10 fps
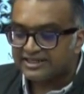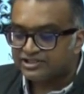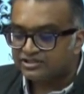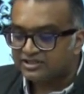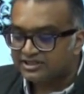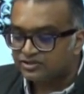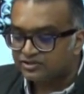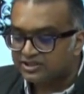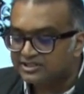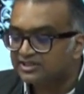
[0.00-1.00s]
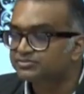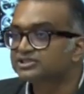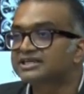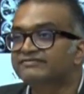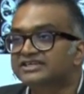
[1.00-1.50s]
natural resource
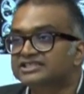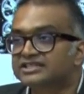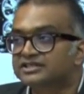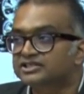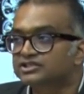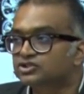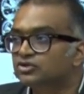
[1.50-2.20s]
consumption, and waste generation.